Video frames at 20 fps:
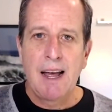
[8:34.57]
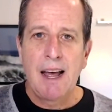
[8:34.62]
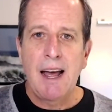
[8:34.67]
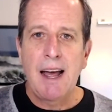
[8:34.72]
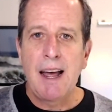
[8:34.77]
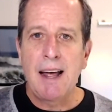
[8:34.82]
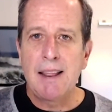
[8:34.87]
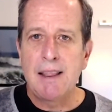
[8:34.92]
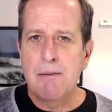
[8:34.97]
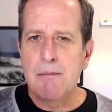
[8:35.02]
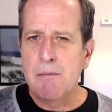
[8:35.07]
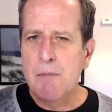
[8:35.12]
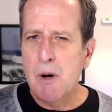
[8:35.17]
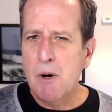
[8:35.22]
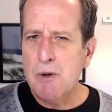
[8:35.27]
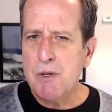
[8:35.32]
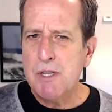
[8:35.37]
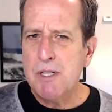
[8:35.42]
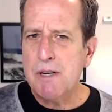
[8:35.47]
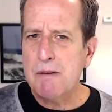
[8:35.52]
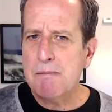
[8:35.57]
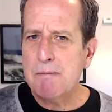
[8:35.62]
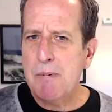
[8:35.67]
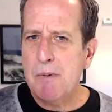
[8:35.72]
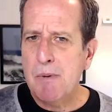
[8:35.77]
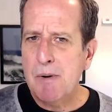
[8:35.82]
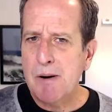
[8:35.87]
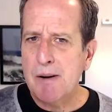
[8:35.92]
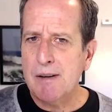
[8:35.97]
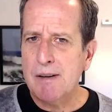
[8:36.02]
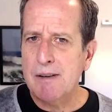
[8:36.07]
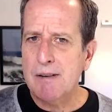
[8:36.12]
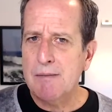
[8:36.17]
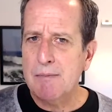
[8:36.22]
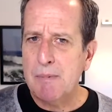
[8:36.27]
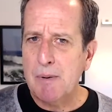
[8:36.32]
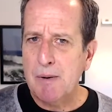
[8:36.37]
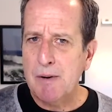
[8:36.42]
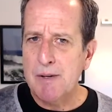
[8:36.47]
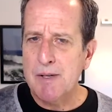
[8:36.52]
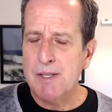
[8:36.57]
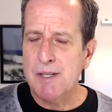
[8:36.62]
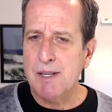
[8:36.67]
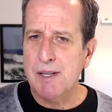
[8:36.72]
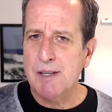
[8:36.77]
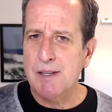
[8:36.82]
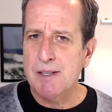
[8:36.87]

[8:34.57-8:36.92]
And the most important person